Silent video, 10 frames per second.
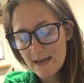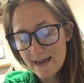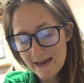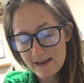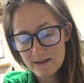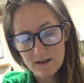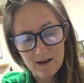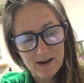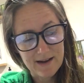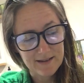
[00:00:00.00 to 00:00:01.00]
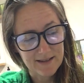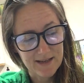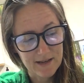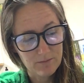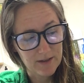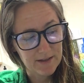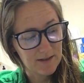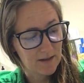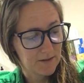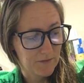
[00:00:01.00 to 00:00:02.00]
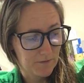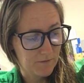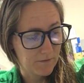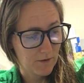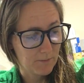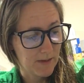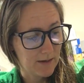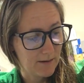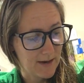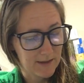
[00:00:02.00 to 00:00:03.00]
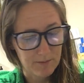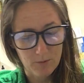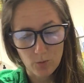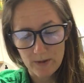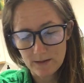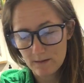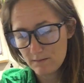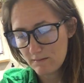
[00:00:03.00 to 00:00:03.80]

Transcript: And honestly, it really sucks for me at the moment.